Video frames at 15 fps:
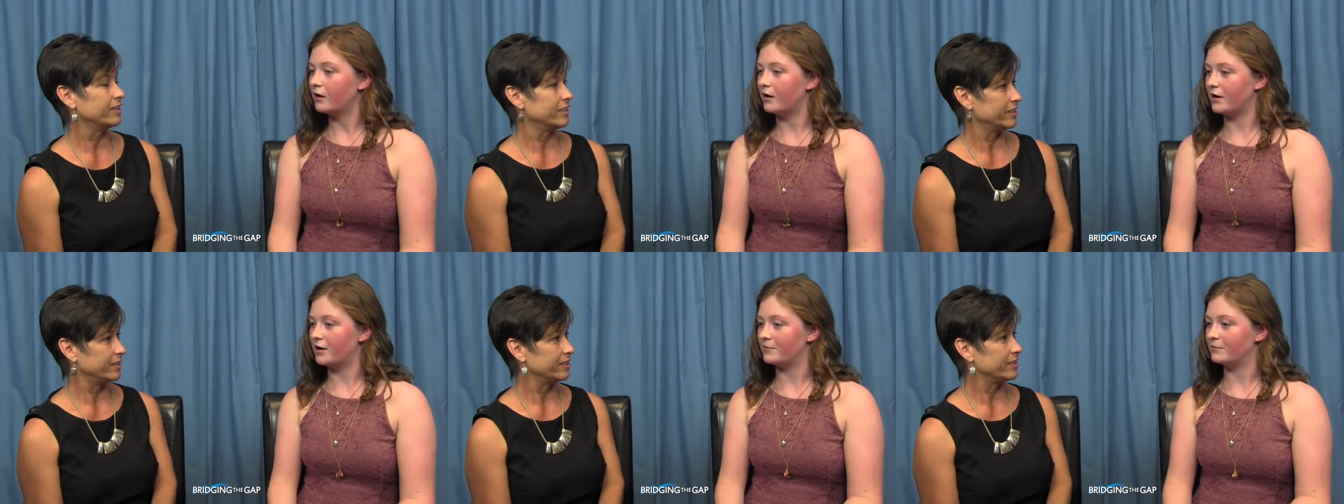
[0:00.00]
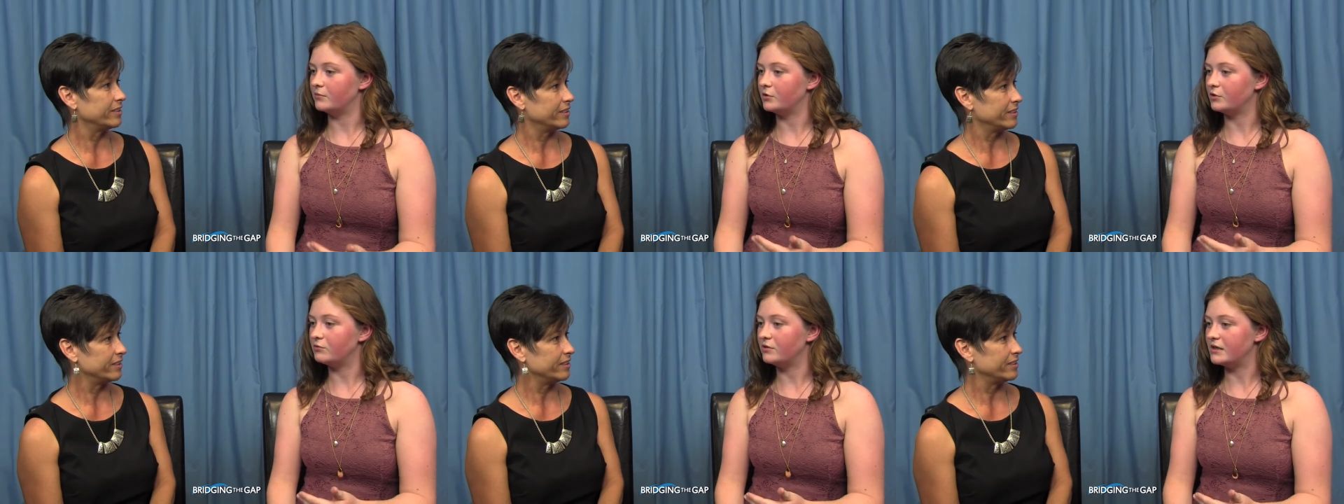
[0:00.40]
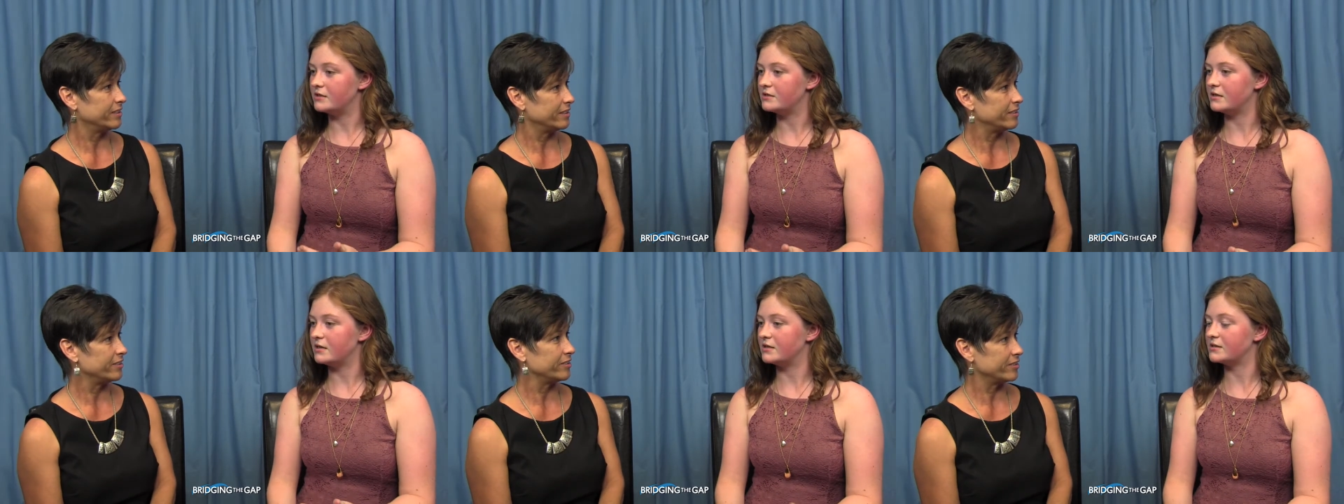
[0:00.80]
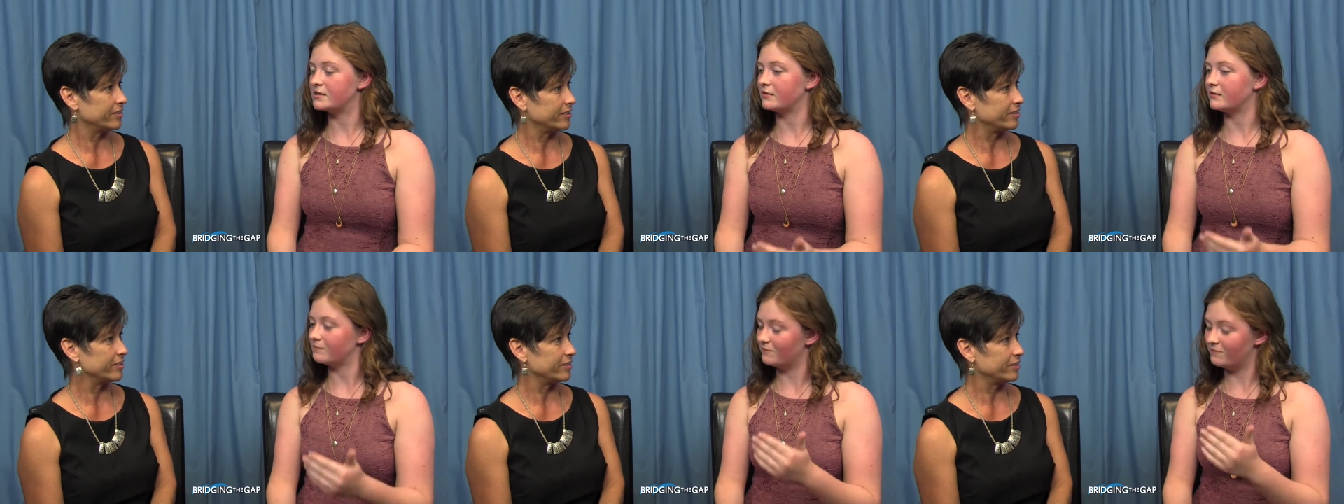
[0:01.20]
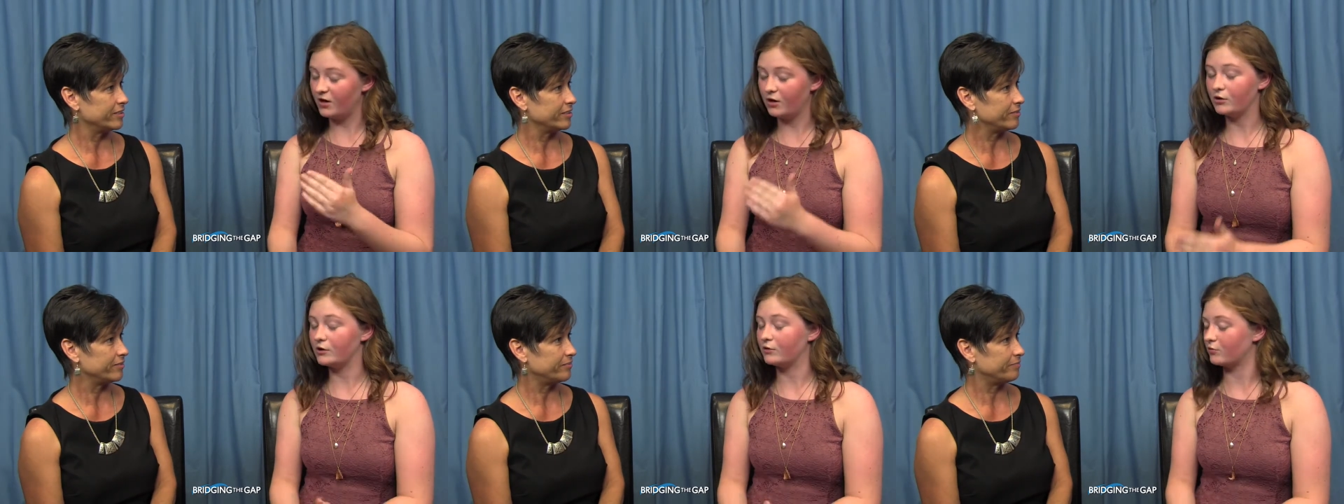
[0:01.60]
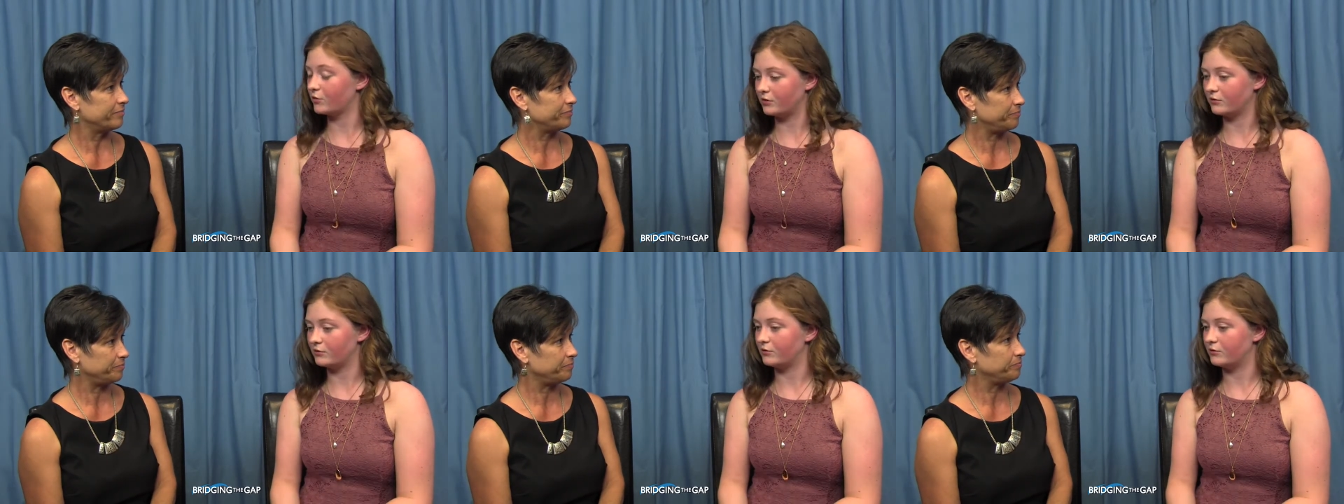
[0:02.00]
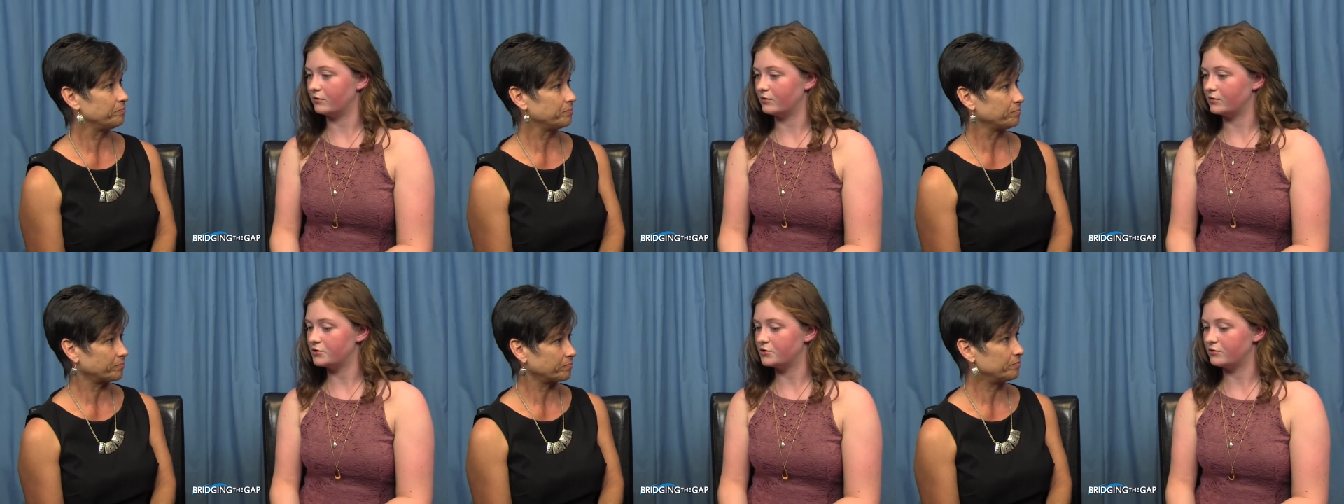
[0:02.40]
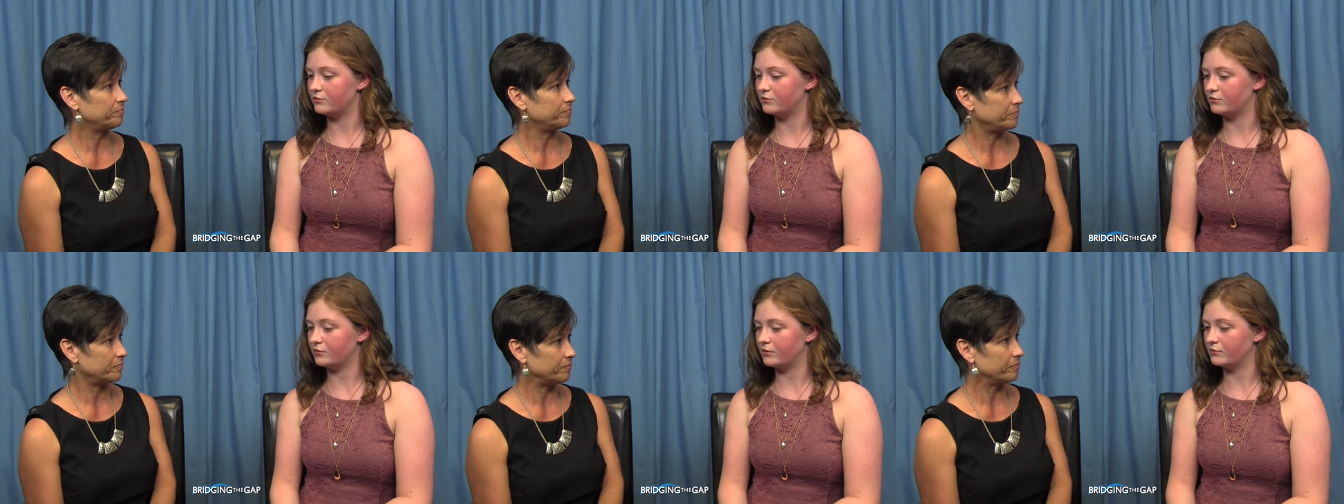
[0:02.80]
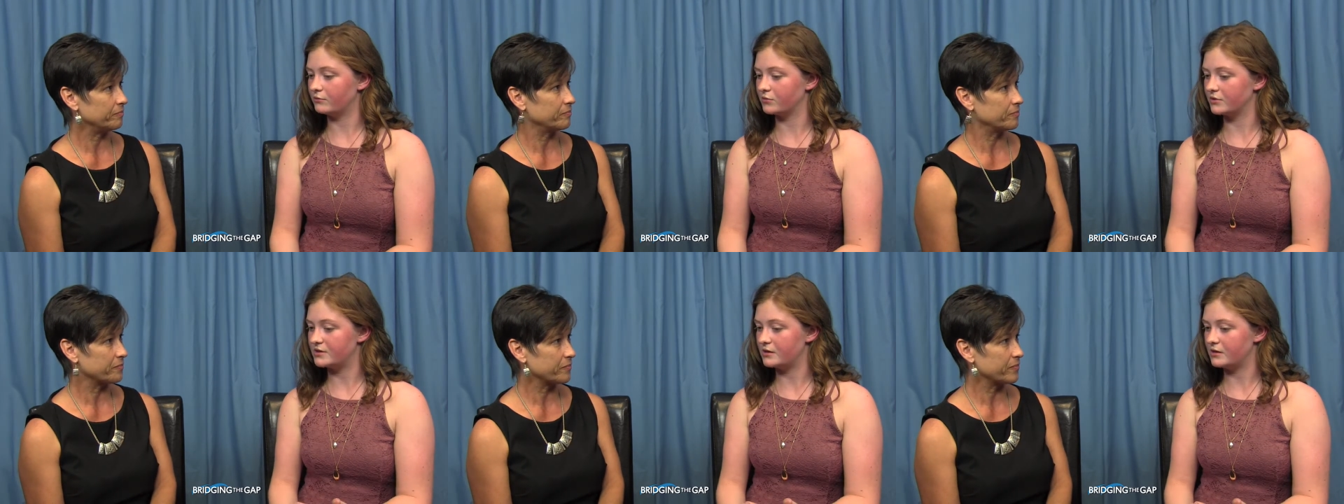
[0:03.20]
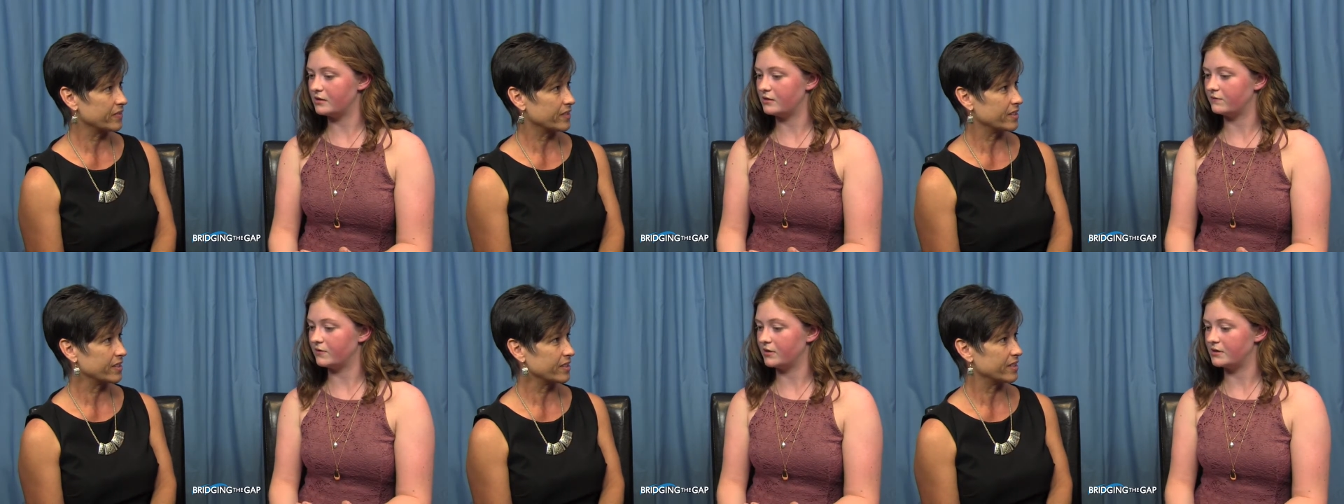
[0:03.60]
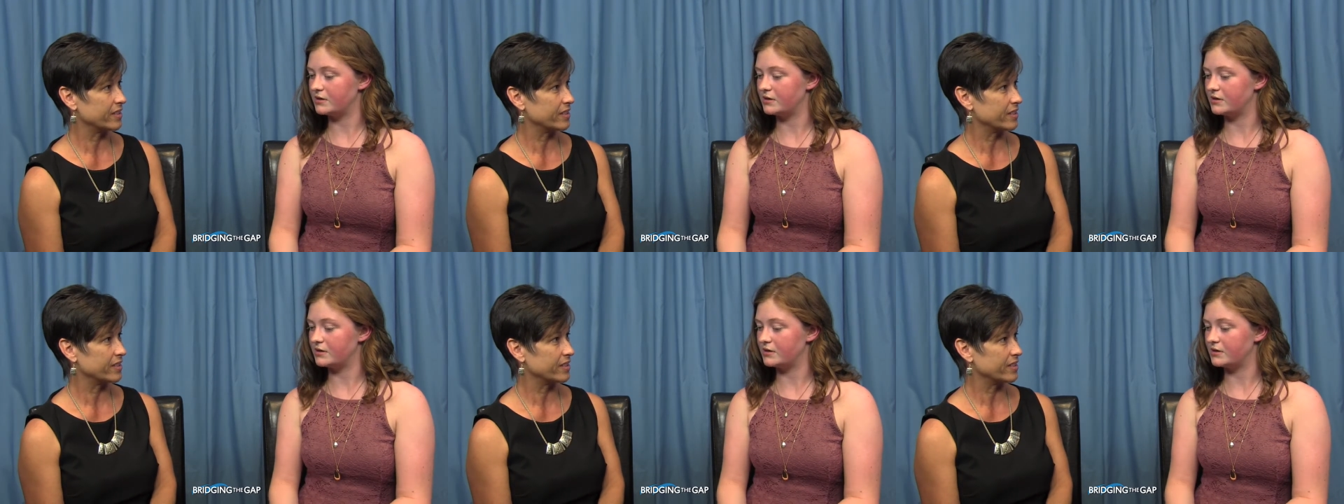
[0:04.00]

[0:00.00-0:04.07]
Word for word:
Speaker 1: Um, you need, it is a very critical to receive a